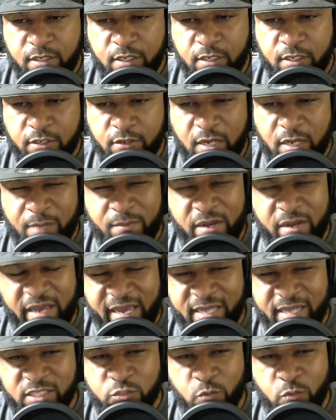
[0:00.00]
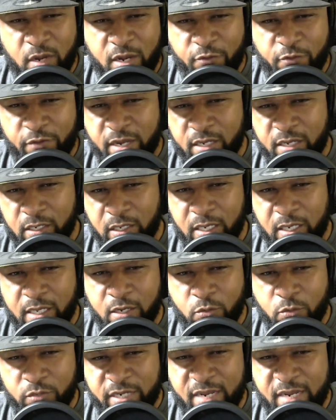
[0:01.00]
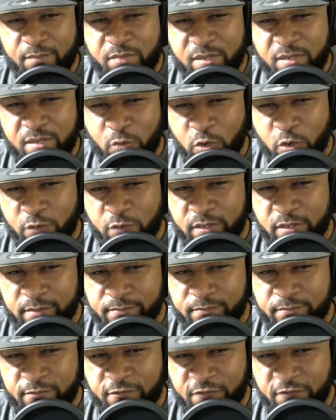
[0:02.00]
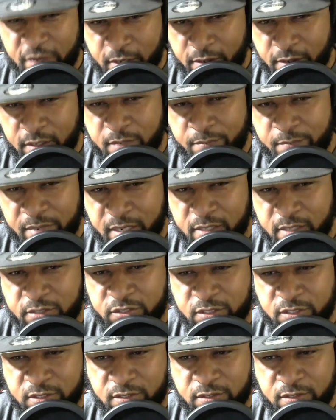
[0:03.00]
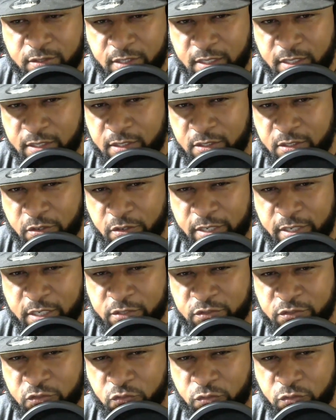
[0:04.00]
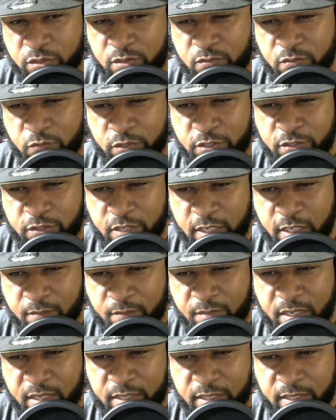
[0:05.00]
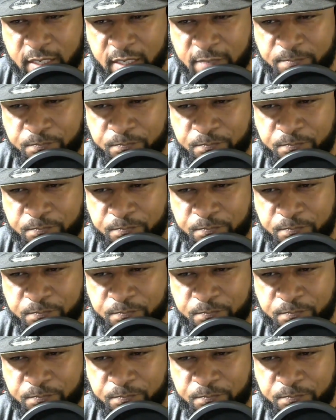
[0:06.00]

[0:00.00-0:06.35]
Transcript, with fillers: You know, how about Antoine Randall L? Would that be more of a fair comparison than Cardell Stewart? What do you think about that?